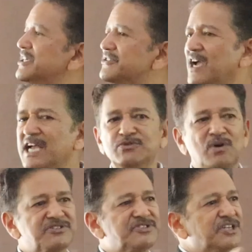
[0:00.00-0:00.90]
these guys
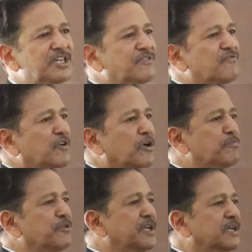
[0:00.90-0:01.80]
who are sitting in front
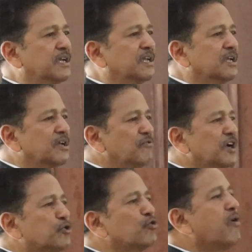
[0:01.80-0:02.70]
of me
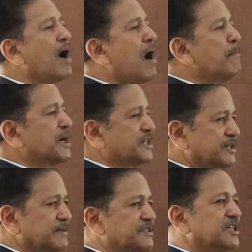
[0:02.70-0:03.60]
will do far
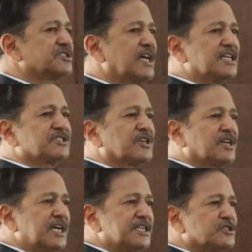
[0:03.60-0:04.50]
better. Their selection
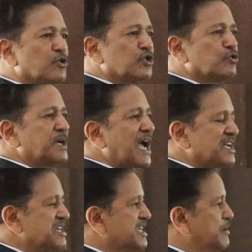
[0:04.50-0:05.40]
rate is going to be, I
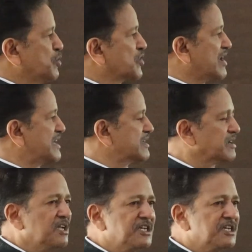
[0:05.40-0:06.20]
can give you in writing,